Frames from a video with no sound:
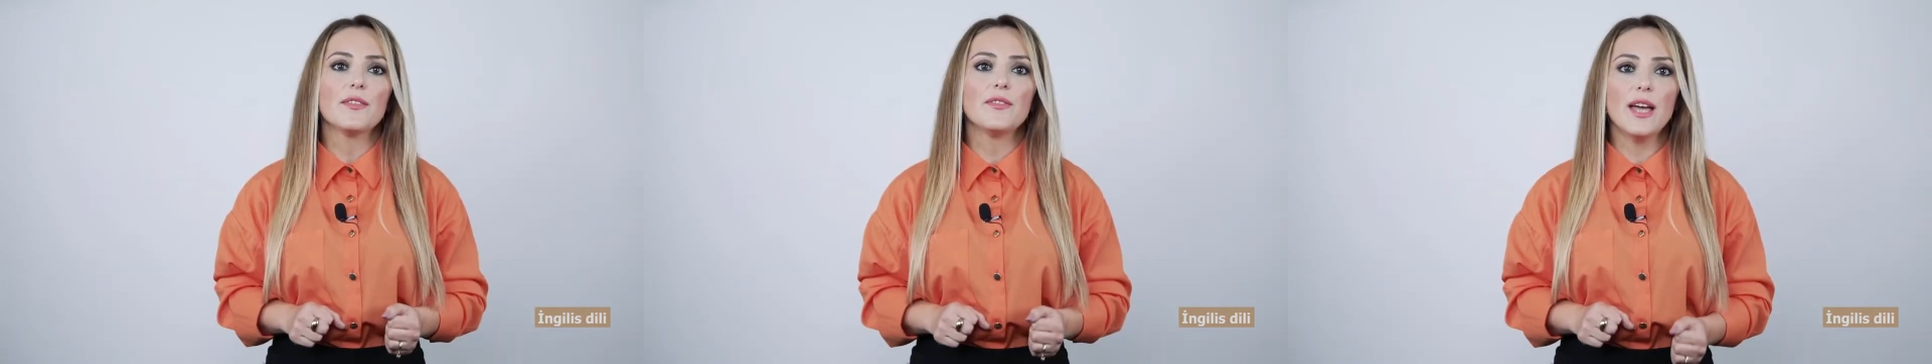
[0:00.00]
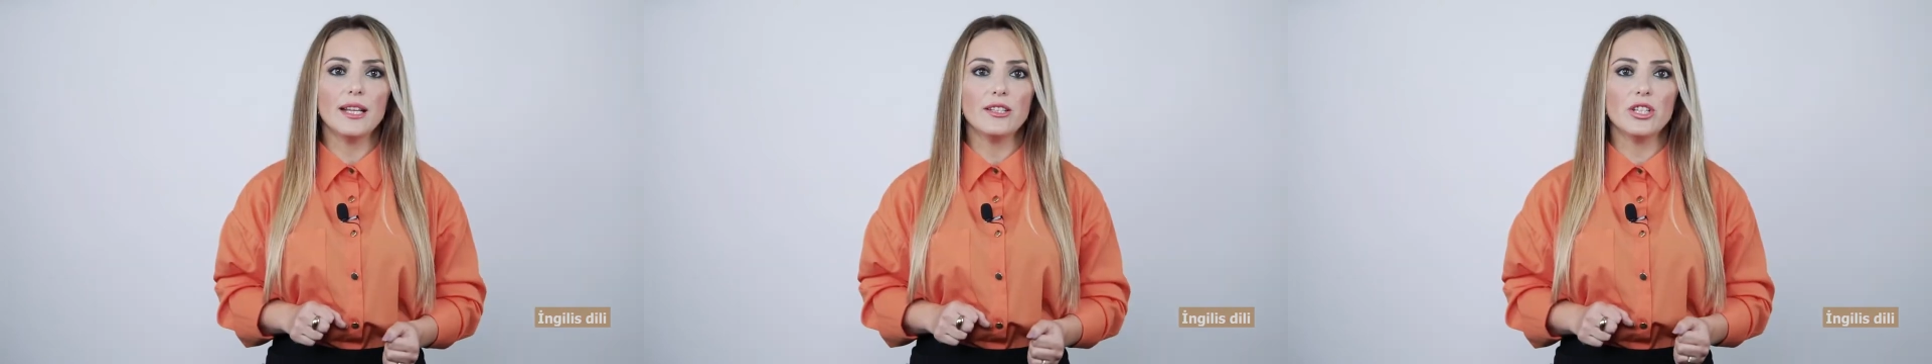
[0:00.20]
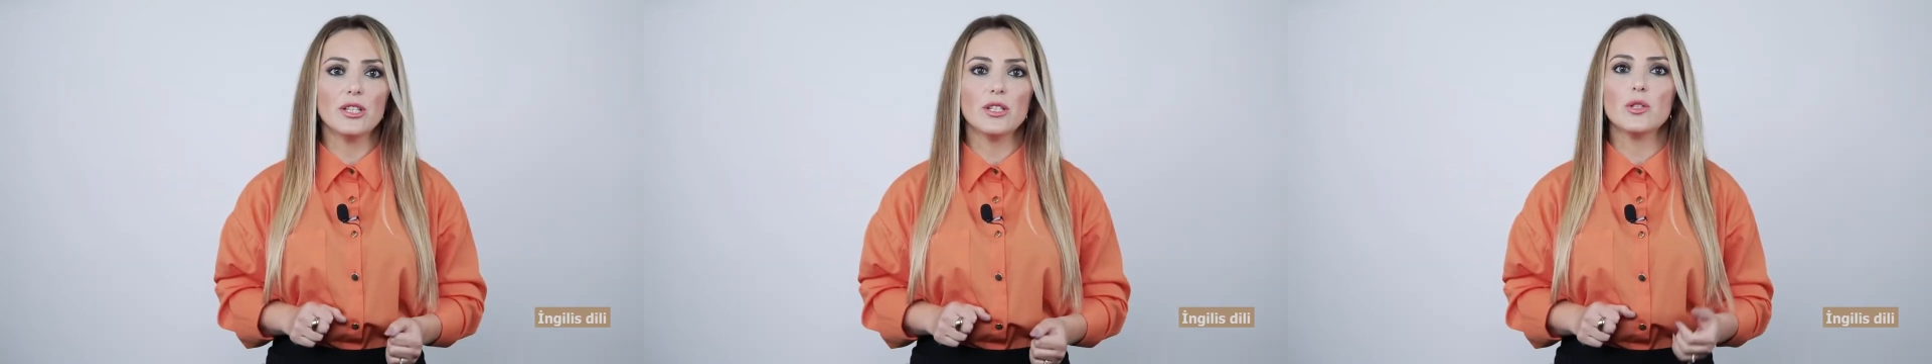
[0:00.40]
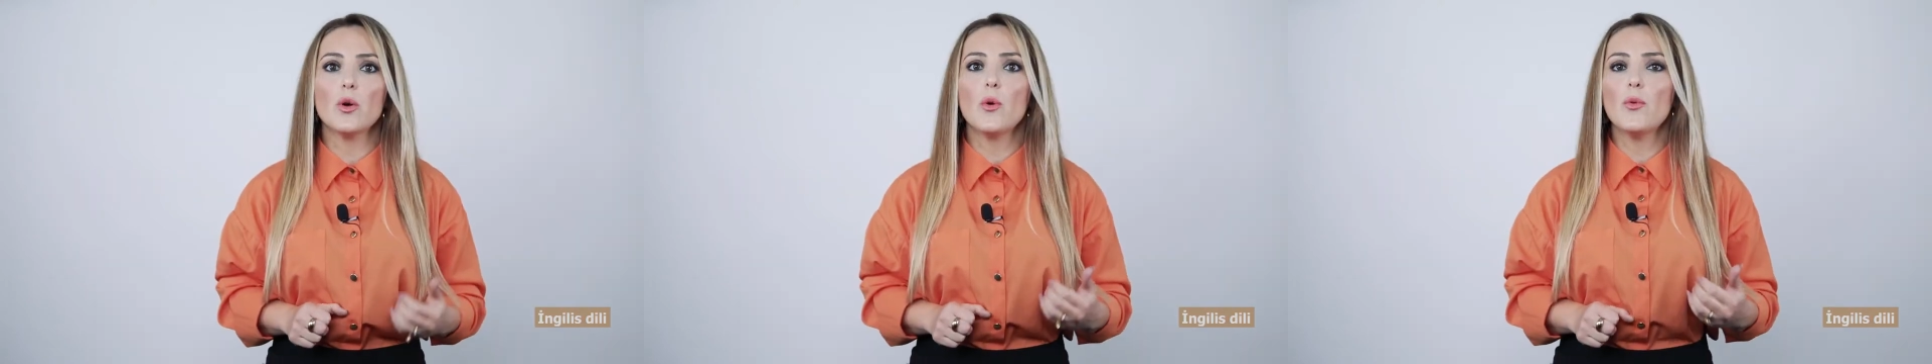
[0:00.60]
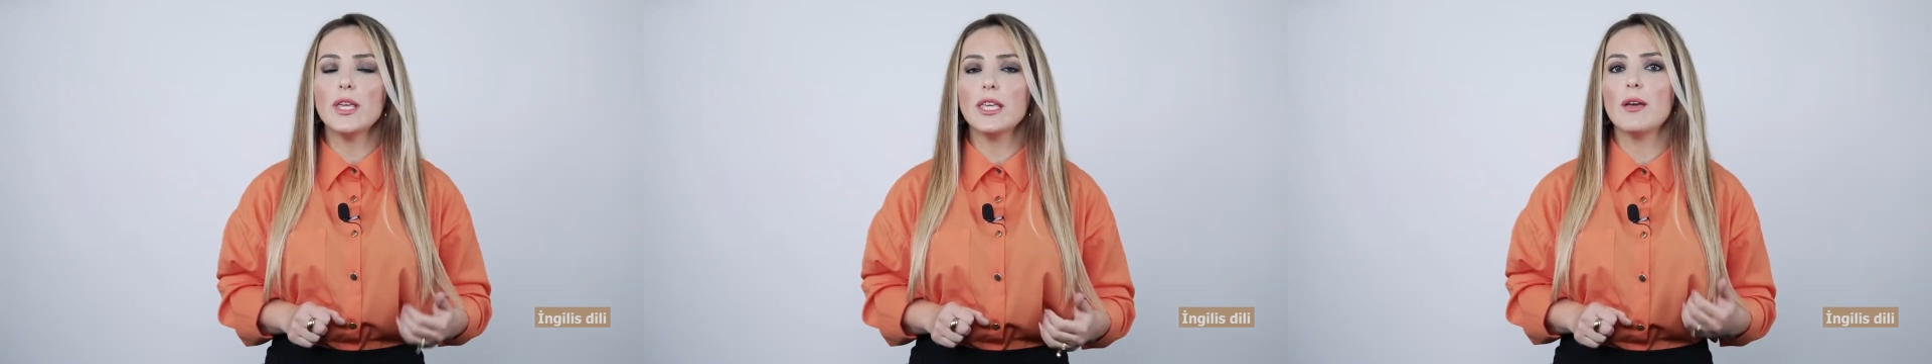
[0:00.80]
That is,
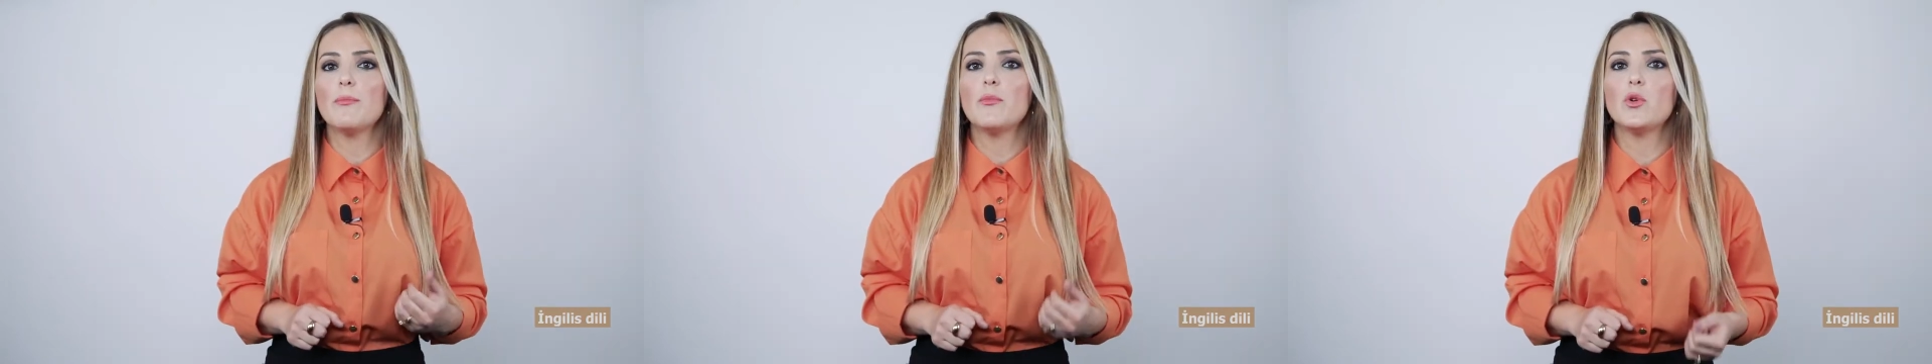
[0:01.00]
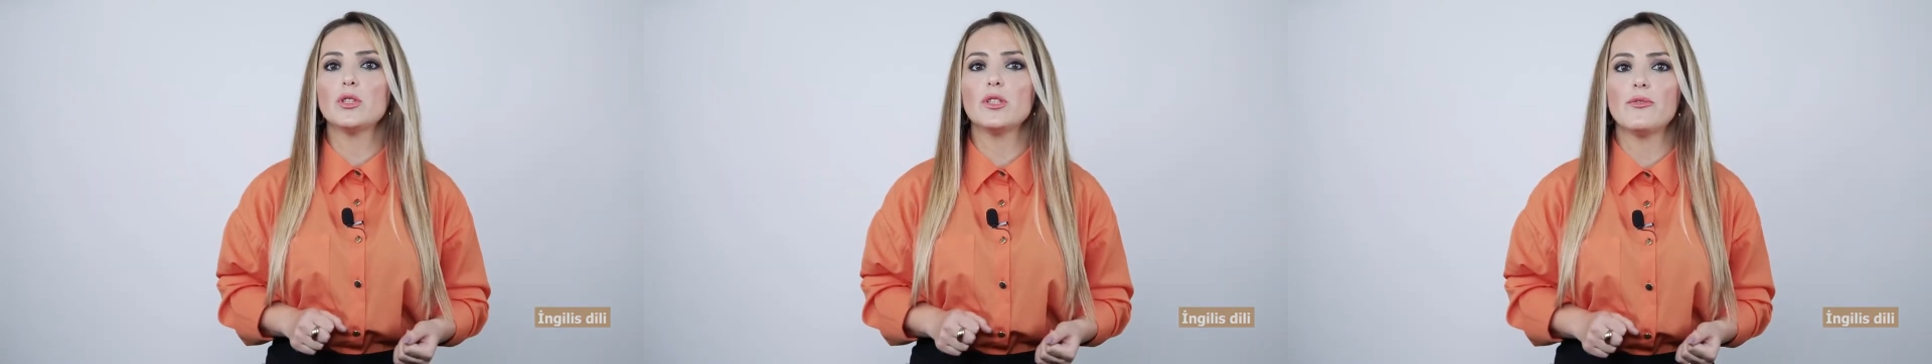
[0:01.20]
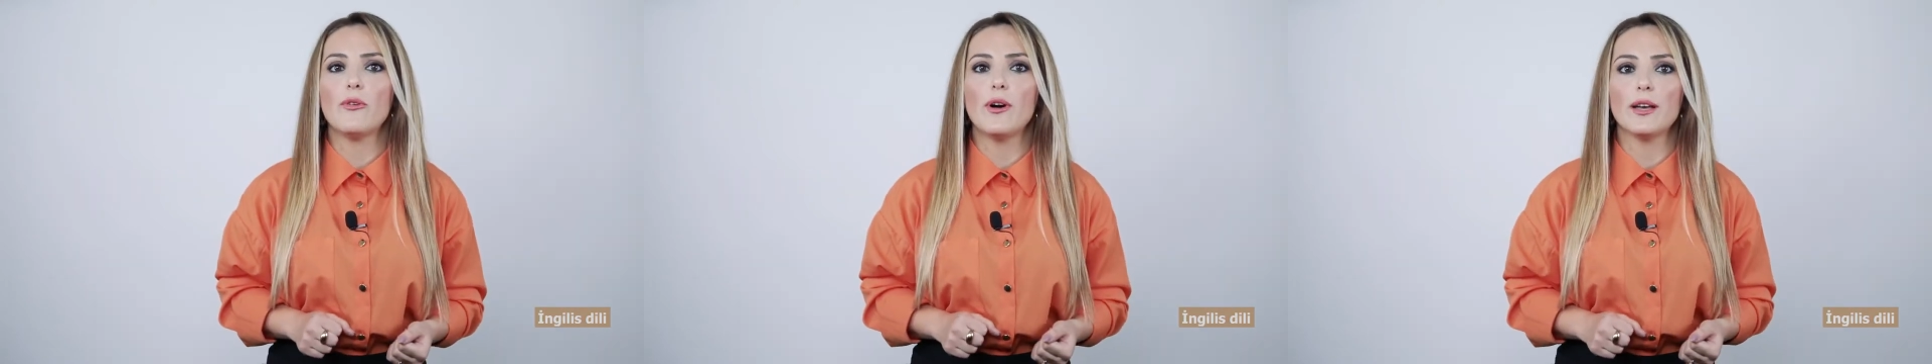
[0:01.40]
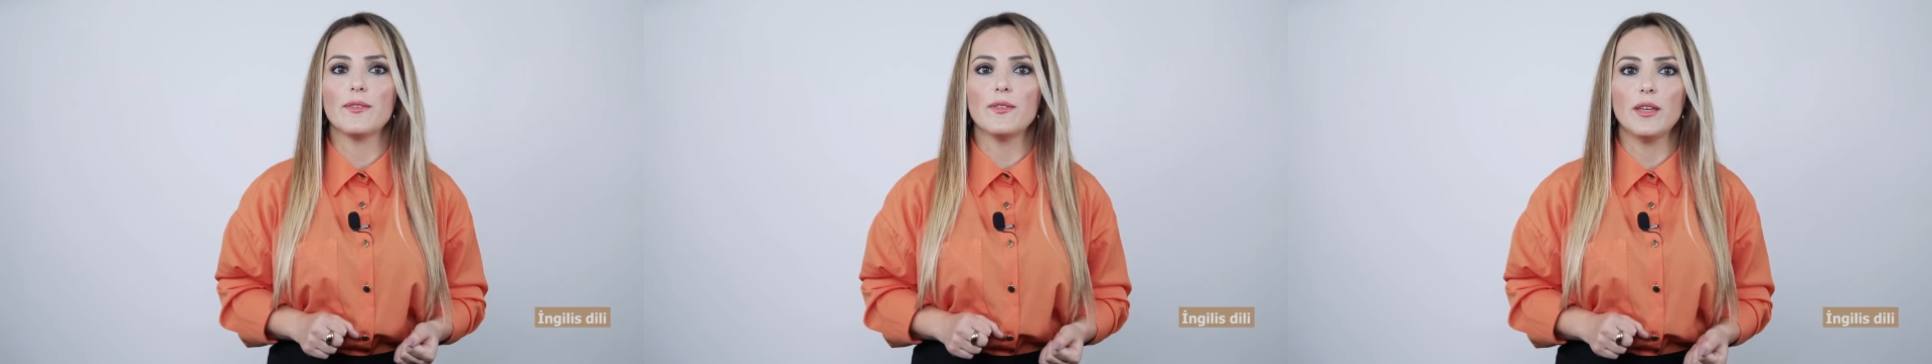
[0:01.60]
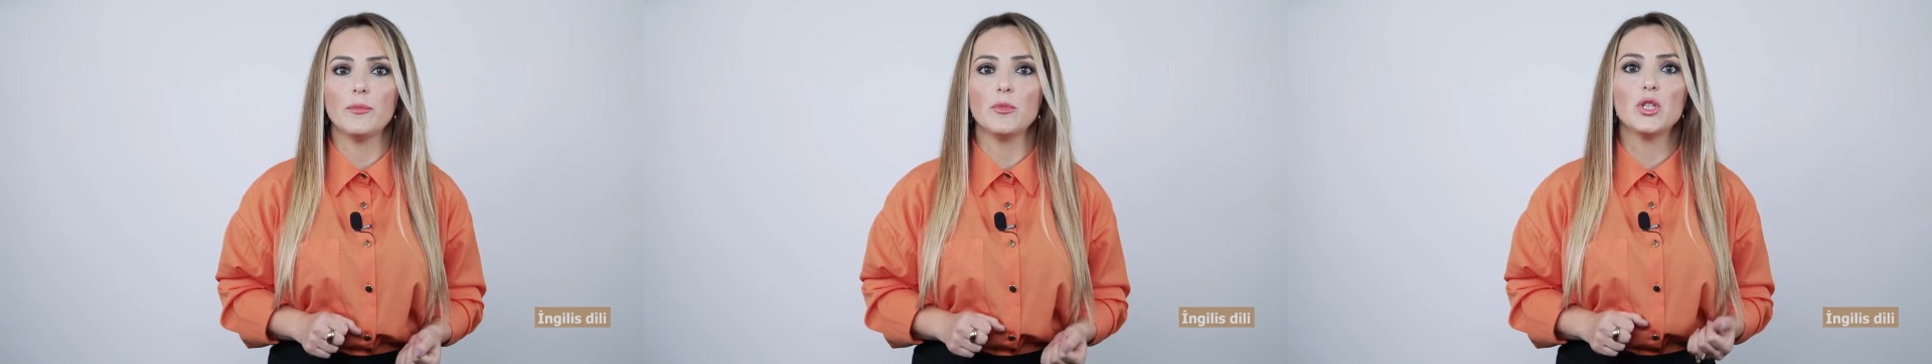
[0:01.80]
we can modify
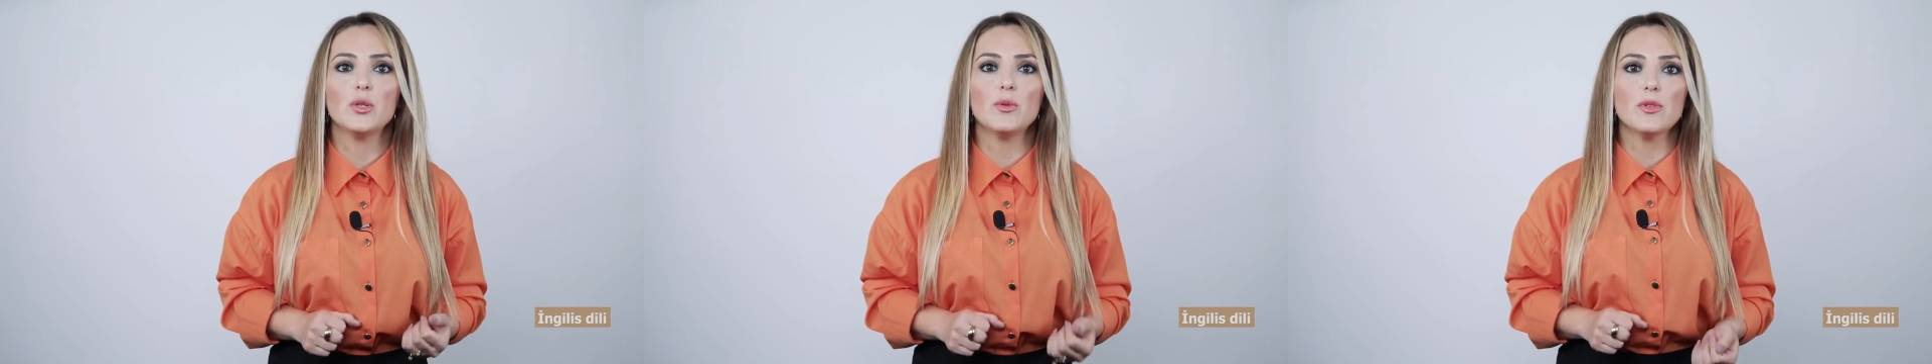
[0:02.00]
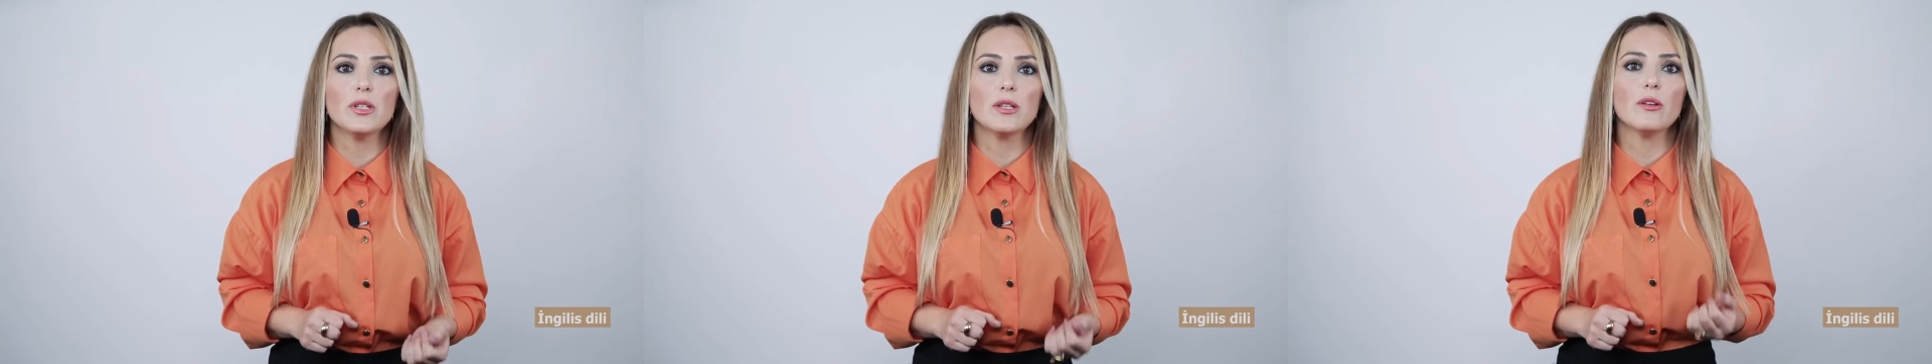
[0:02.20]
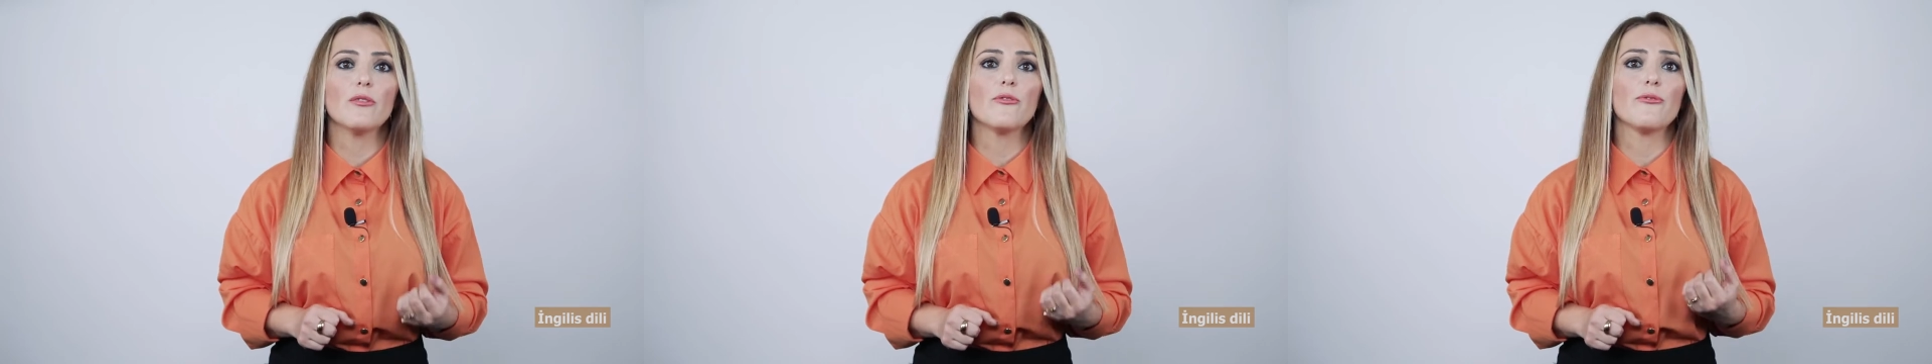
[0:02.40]
them using